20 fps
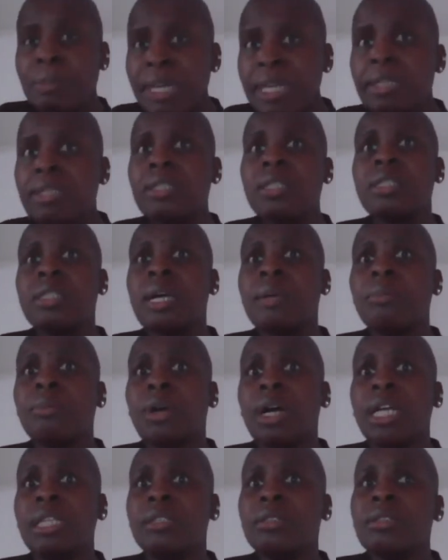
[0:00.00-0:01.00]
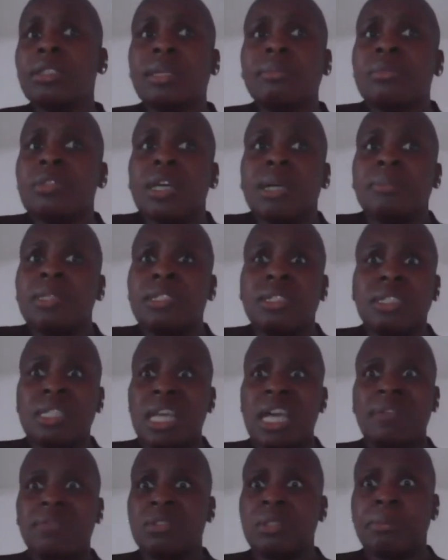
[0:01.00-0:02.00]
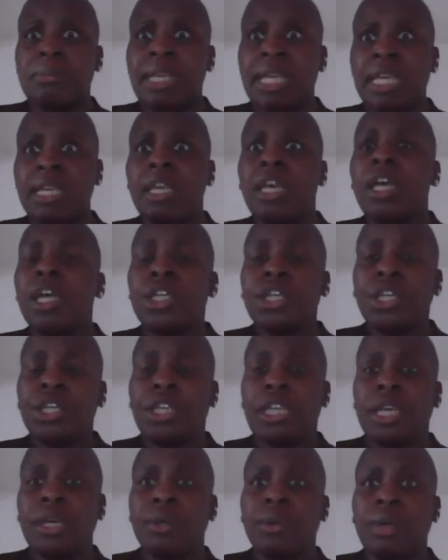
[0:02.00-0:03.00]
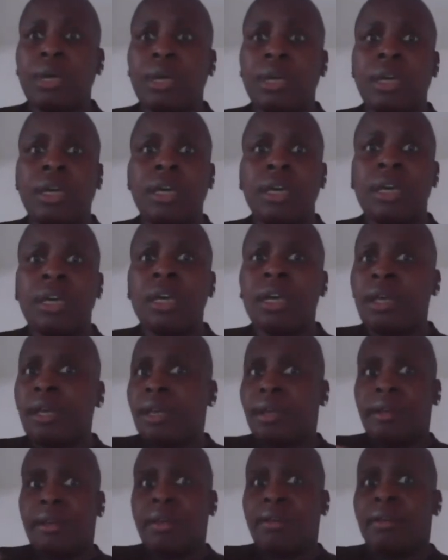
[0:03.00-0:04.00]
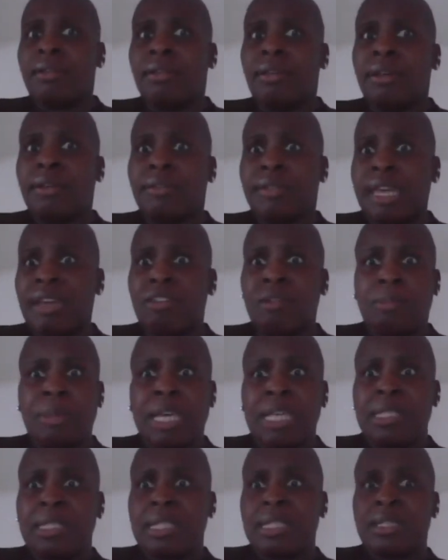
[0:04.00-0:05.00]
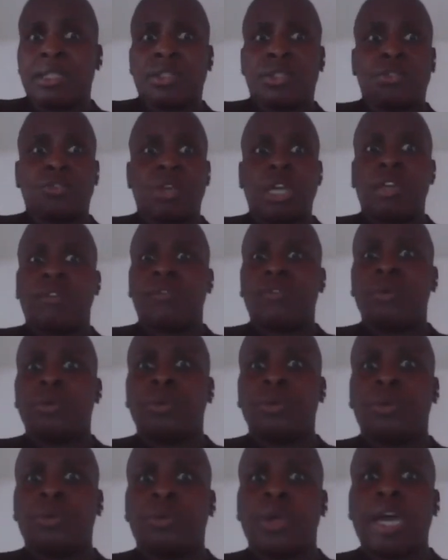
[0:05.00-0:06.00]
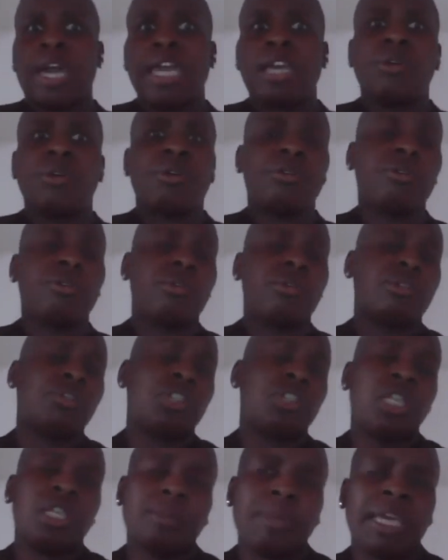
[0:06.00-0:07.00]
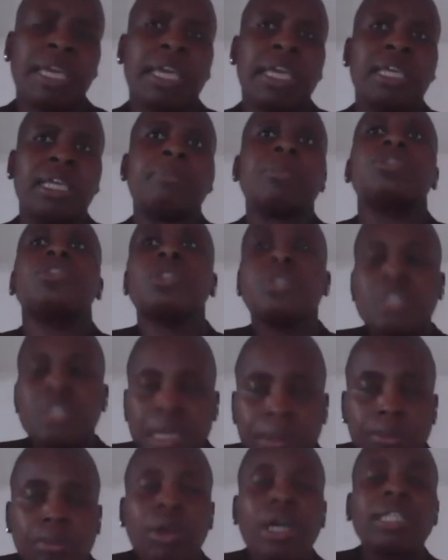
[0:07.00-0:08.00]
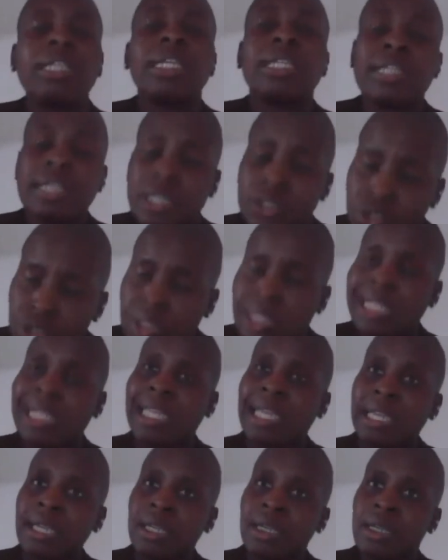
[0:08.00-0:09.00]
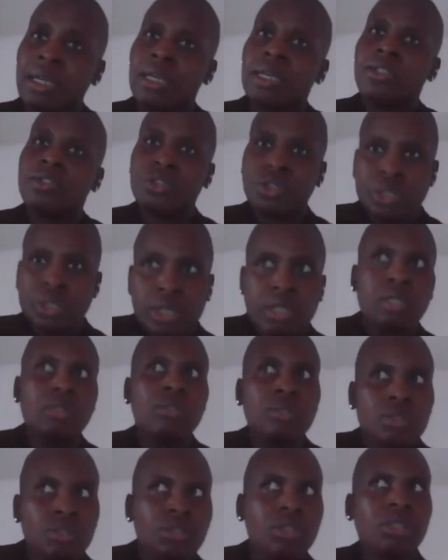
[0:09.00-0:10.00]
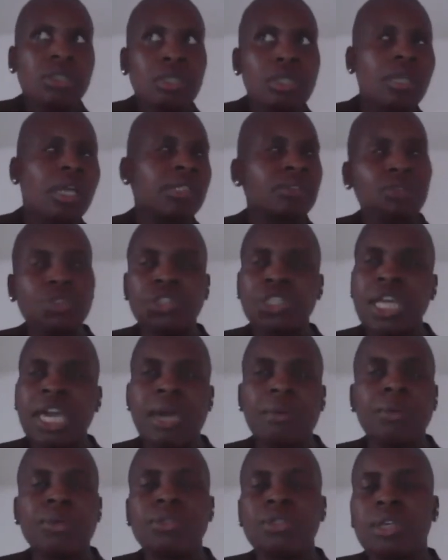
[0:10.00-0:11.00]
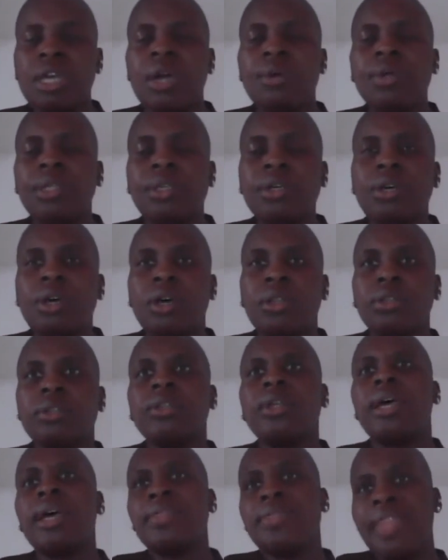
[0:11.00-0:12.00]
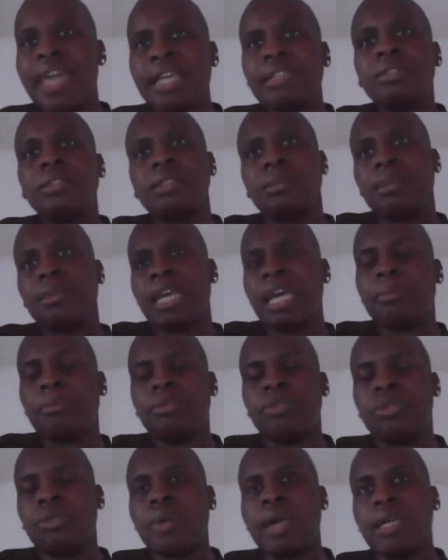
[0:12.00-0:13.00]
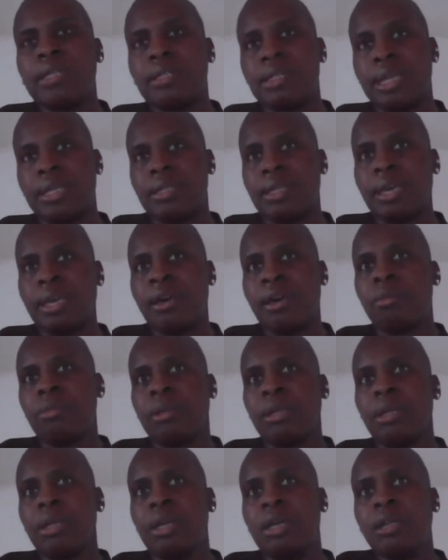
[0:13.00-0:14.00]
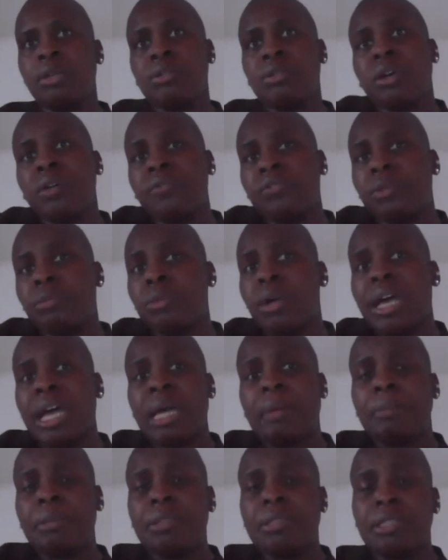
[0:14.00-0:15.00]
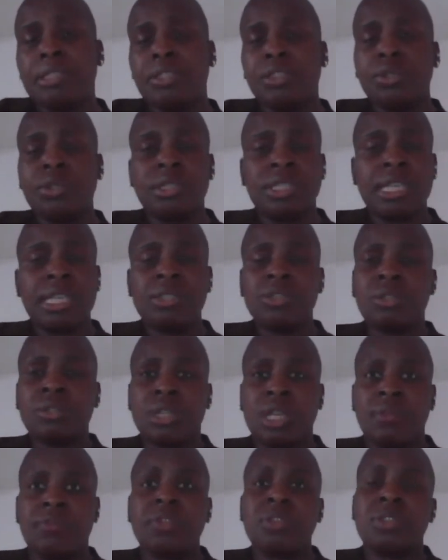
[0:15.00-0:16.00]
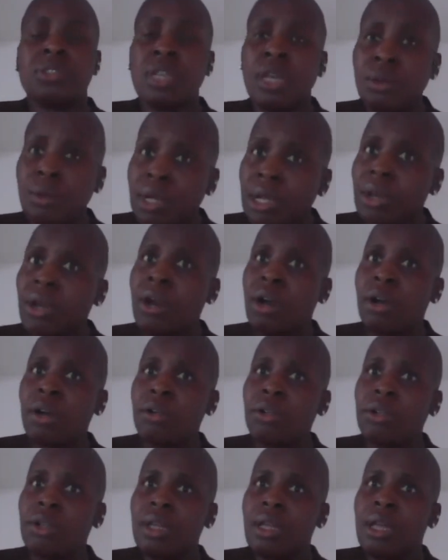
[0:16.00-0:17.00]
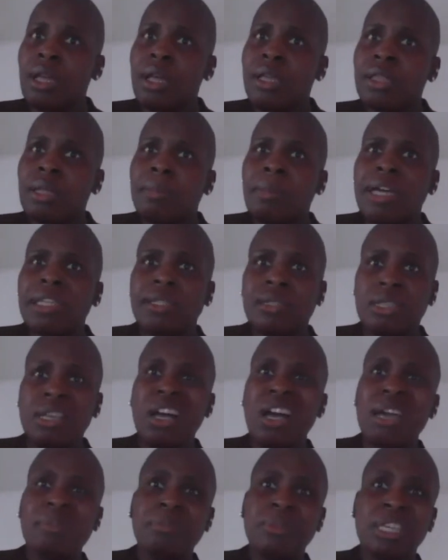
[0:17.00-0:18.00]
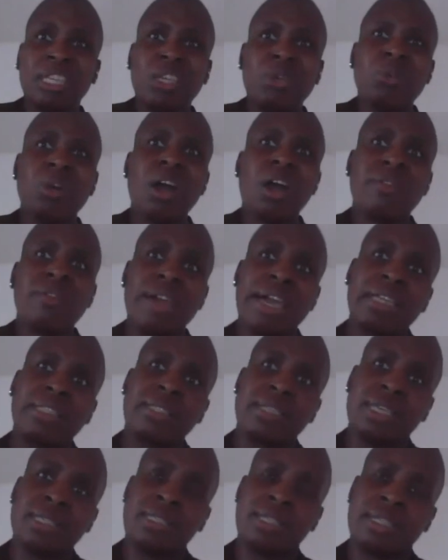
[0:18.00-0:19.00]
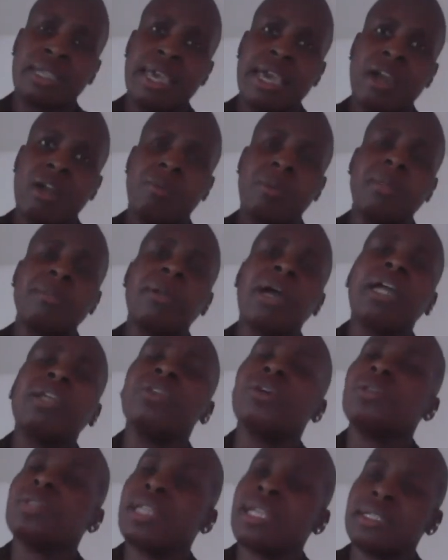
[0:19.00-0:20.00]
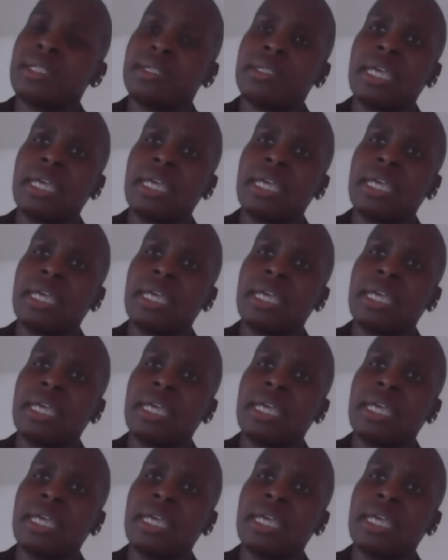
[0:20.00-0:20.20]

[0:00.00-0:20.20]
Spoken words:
speak to someone. Sometimes it doesn't have to be, you know, a therapist as a straightforward way, or a GP, but someone initially, just to kind of share what's going on, and then to be able to access help. Because often what happens is you sit on it for so long that by the time that you are accessing help, it might not